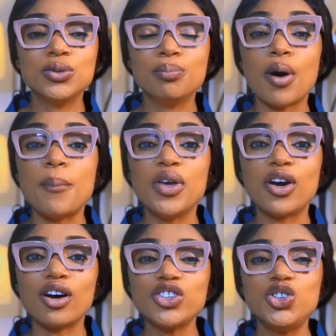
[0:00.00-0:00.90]
But
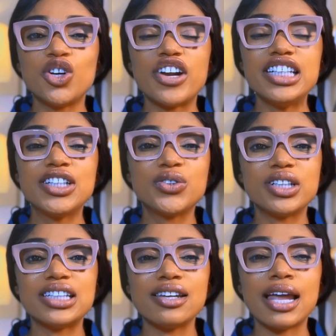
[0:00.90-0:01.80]
because you already
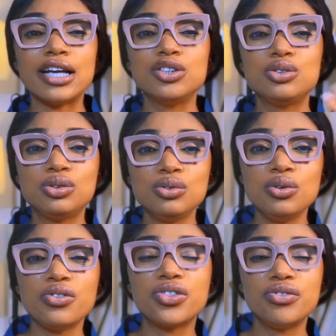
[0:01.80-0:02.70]
created like
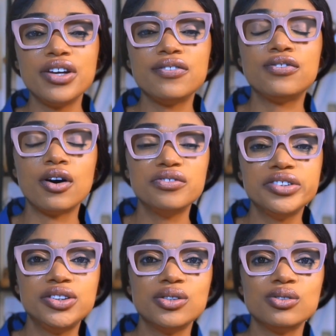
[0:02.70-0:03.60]
2, 3, 4
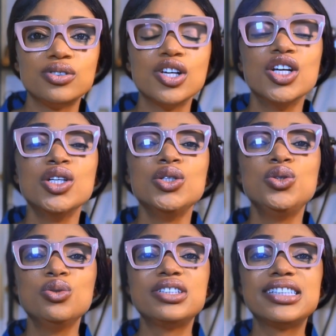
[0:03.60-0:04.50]
videos,
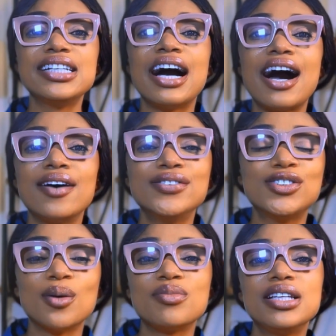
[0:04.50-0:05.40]
you still have
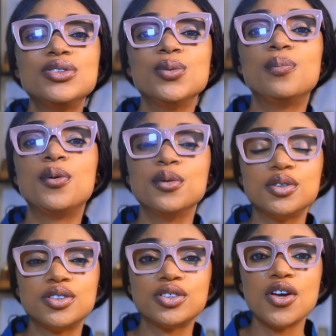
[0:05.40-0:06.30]
something to
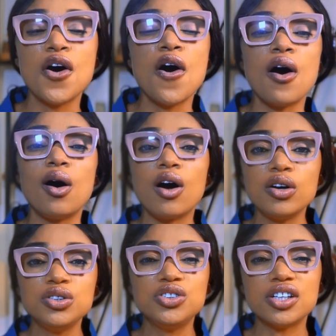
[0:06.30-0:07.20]
post.
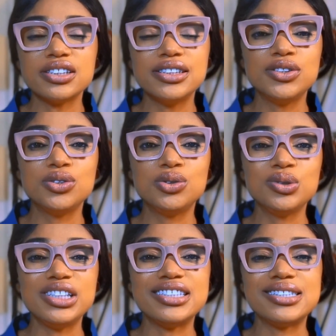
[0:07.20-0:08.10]
All you just need to
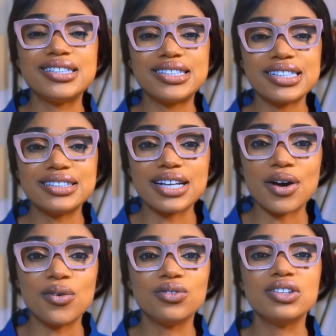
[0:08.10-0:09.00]
do is sit
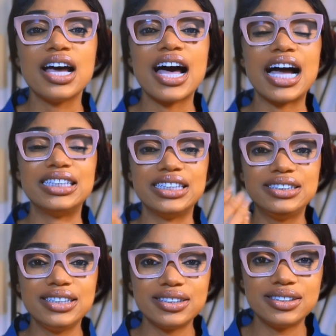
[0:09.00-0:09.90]
down and edit
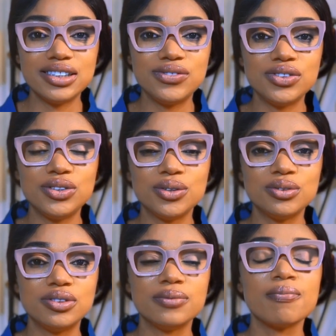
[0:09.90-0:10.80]
these
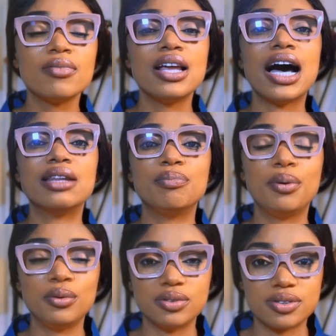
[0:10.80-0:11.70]
videos and
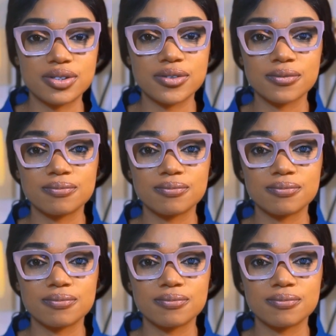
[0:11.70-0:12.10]
post.